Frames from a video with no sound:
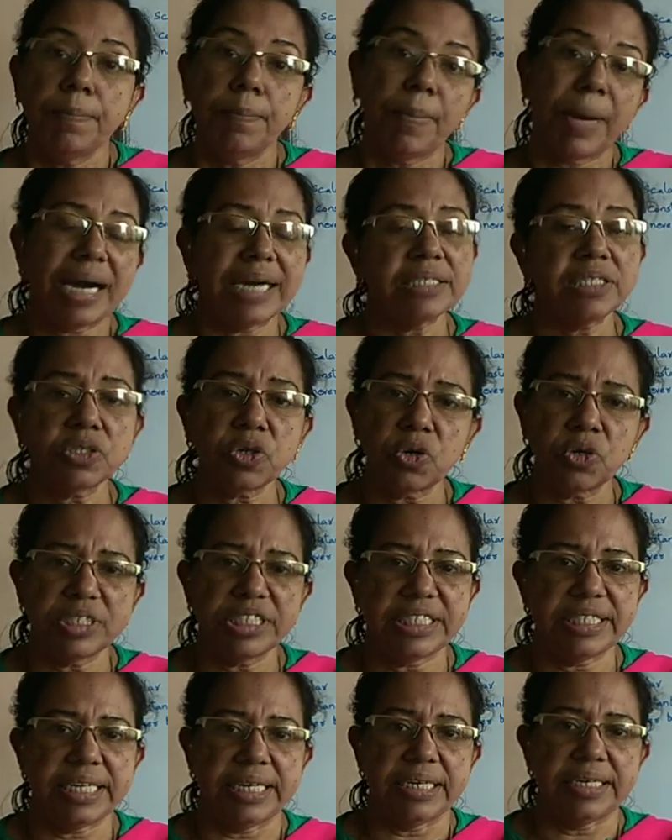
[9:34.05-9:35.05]
Mass
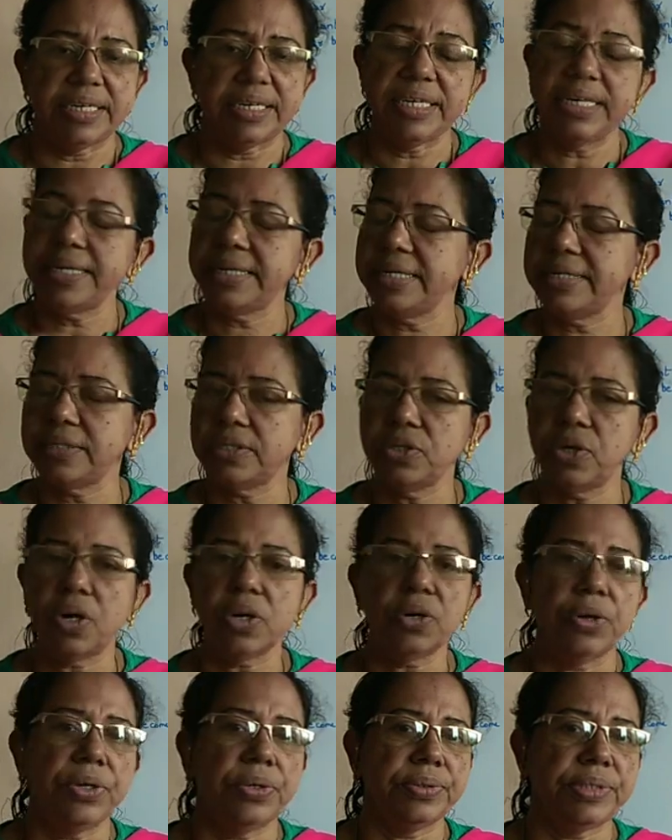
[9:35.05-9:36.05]
constant, it is not
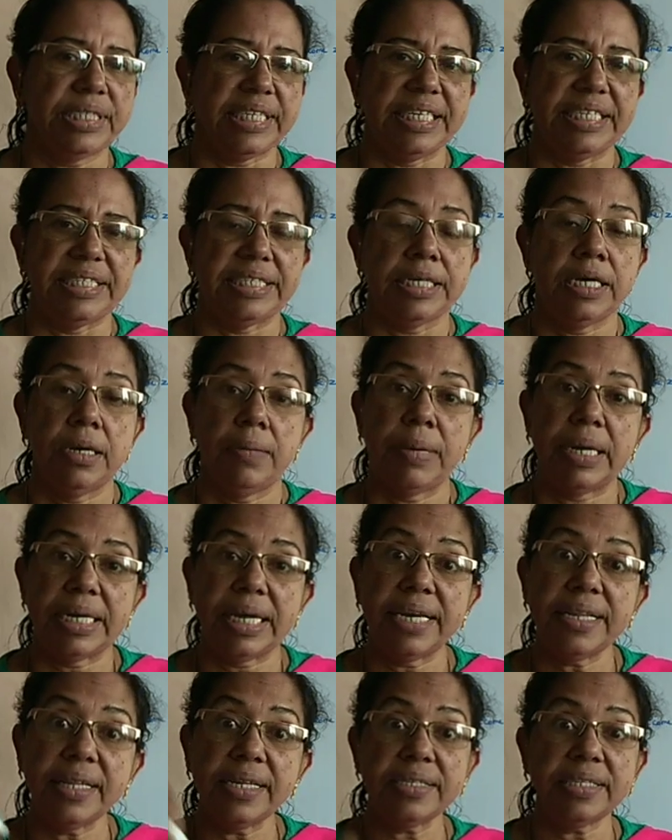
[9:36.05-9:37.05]
going to change, but
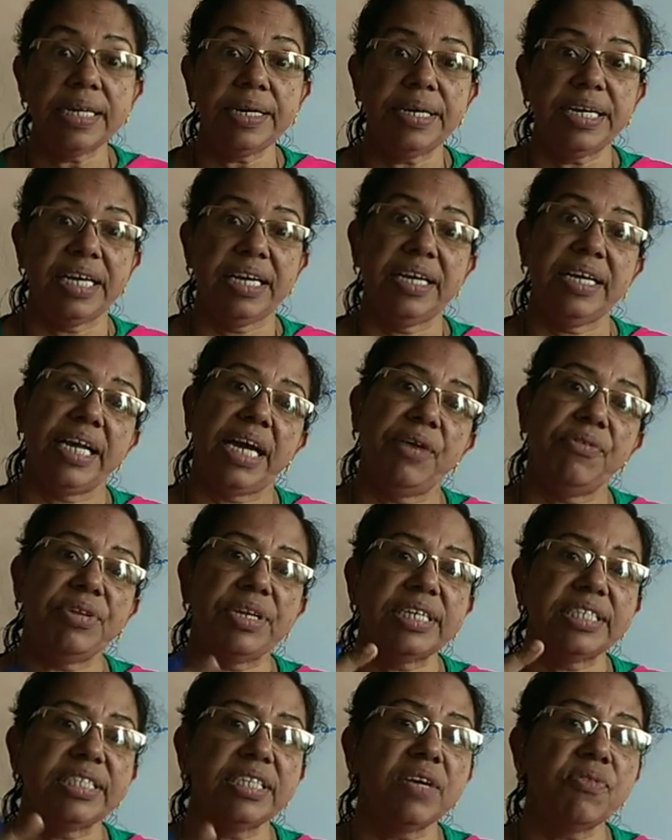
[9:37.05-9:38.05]
at the same time
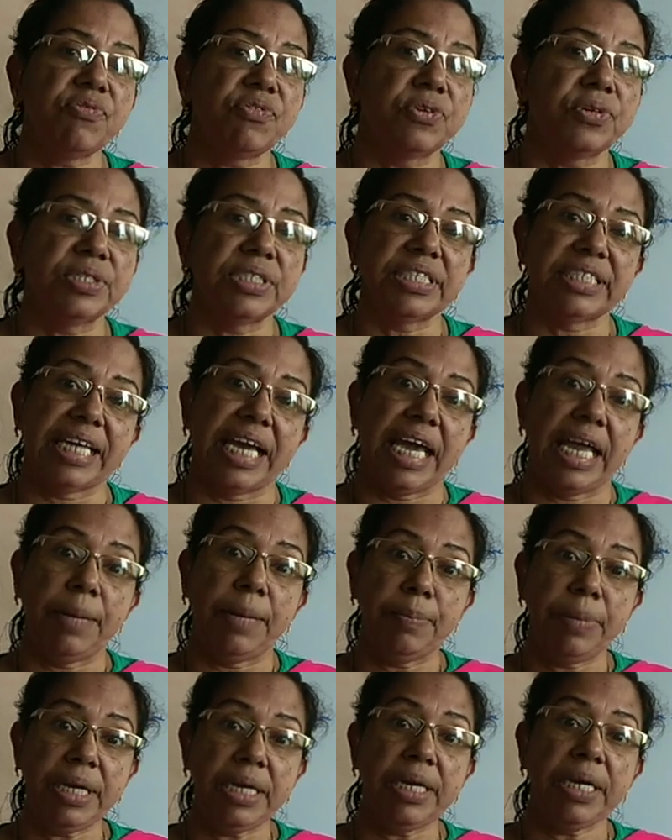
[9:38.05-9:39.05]
gravitational force can
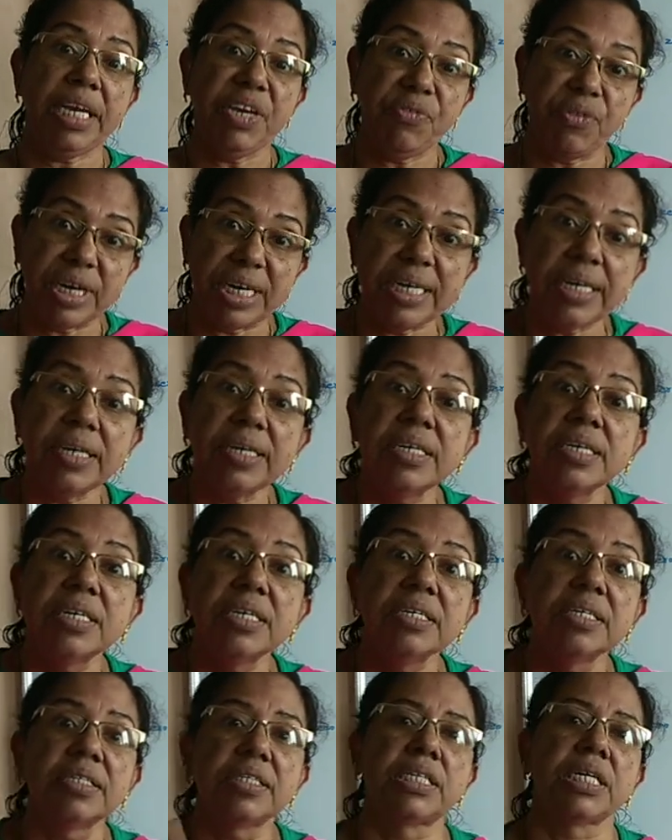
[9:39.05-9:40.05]
be even
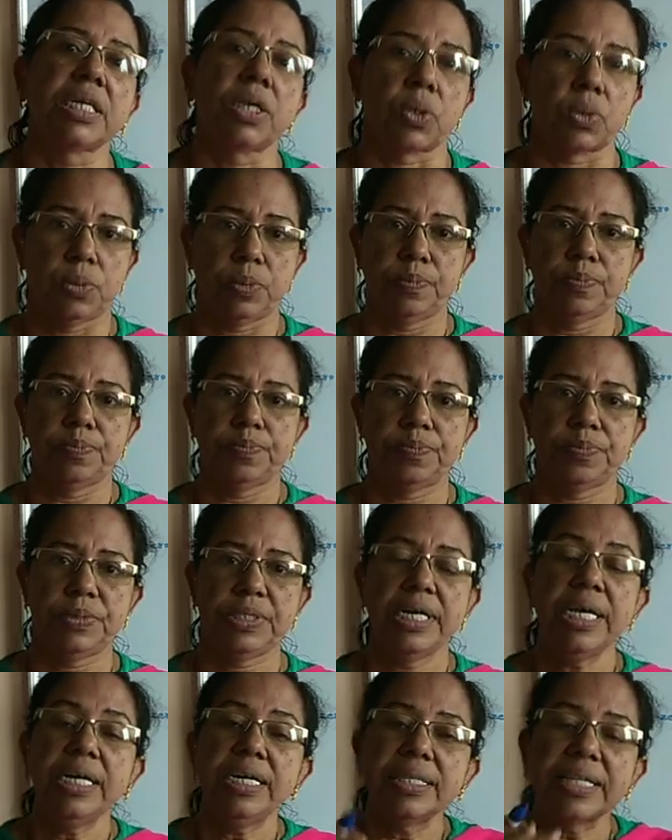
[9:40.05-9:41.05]
zero.
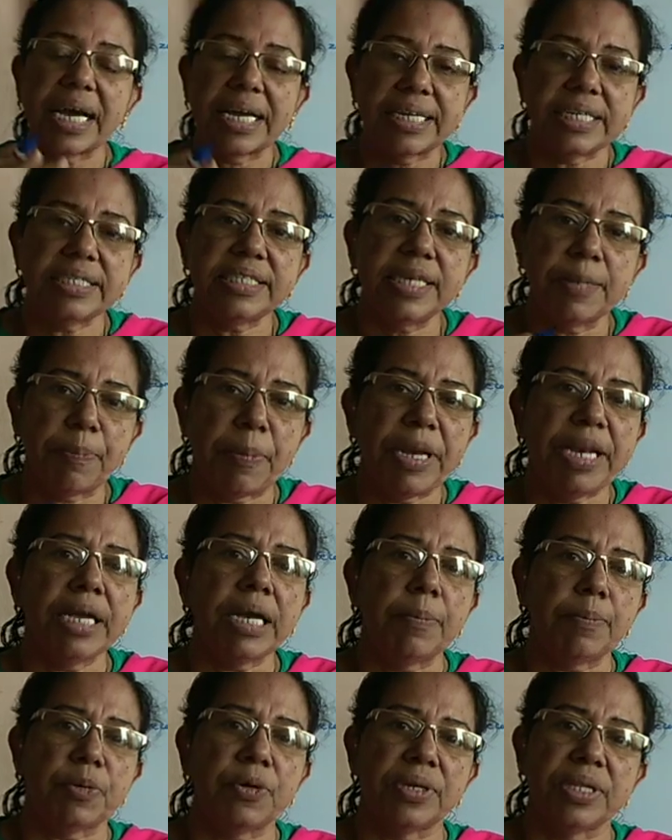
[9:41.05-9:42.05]
That is depending
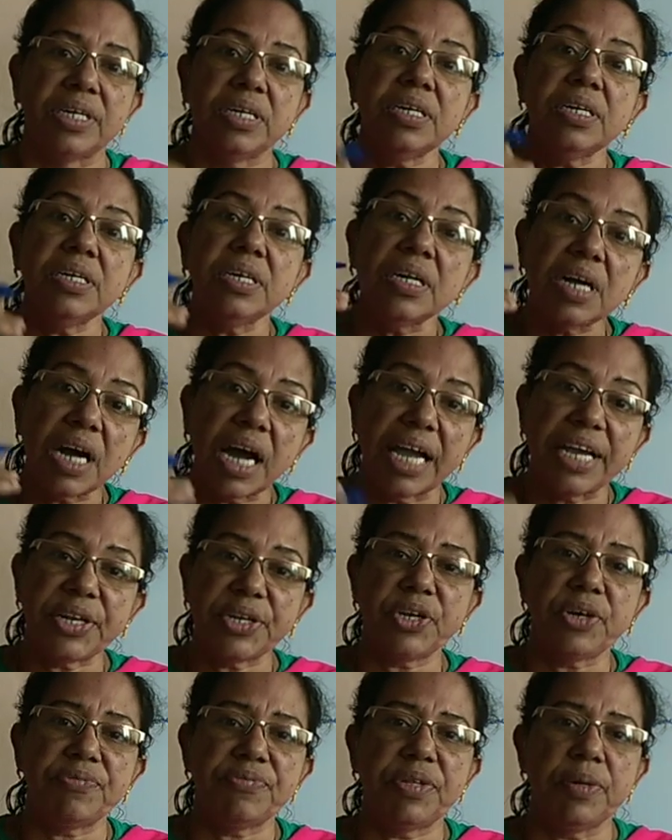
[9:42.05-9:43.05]
upon the
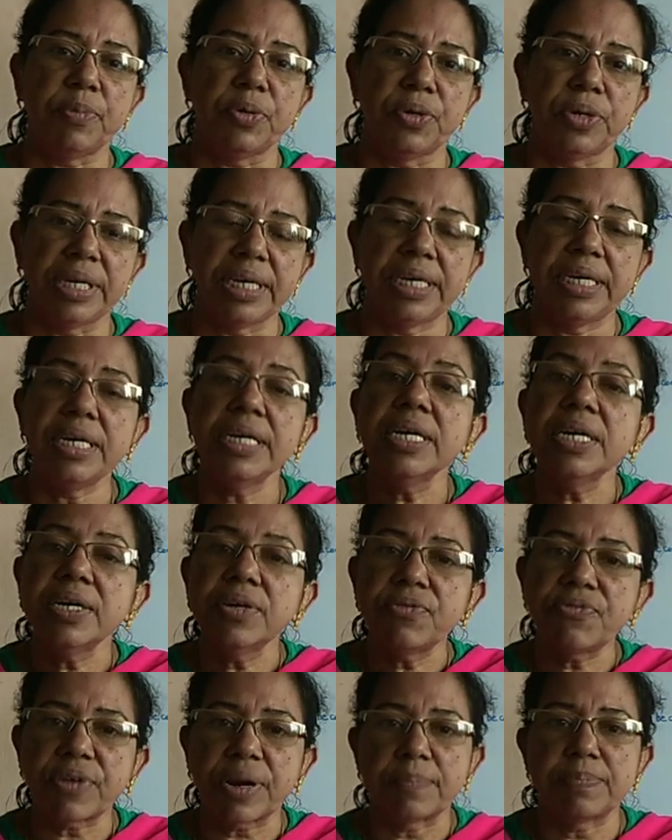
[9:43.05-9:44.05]
height of the body
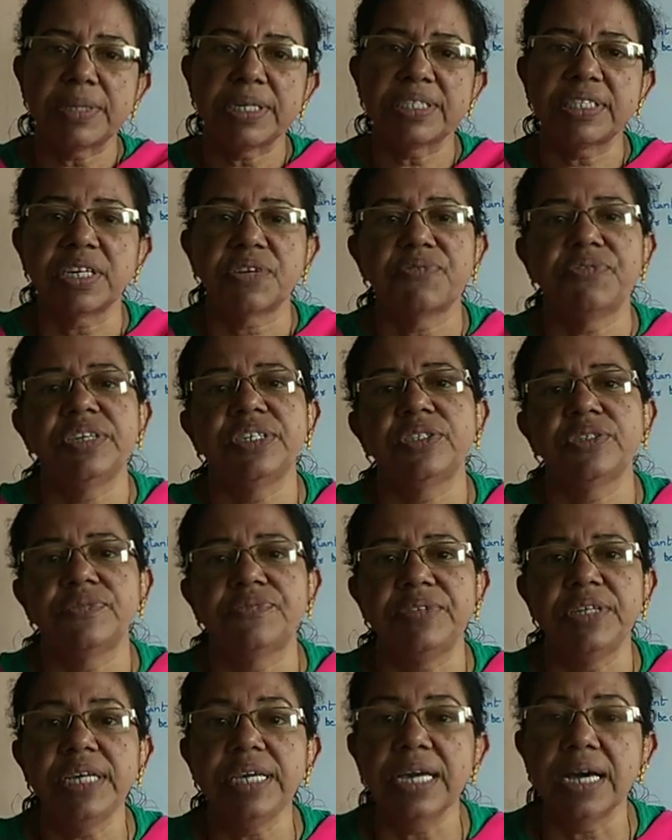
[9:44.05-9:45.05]
from the surface
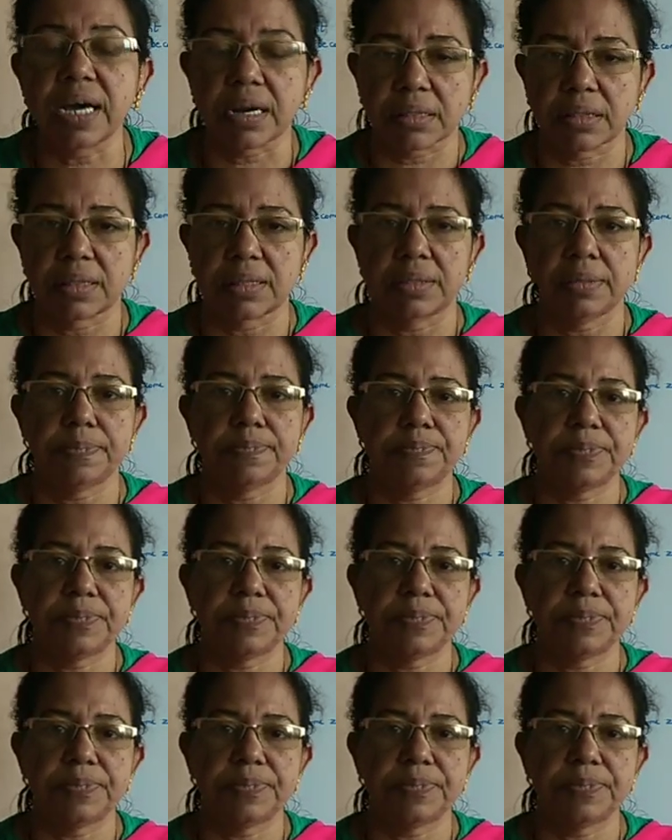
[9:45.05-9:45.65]
of the earth.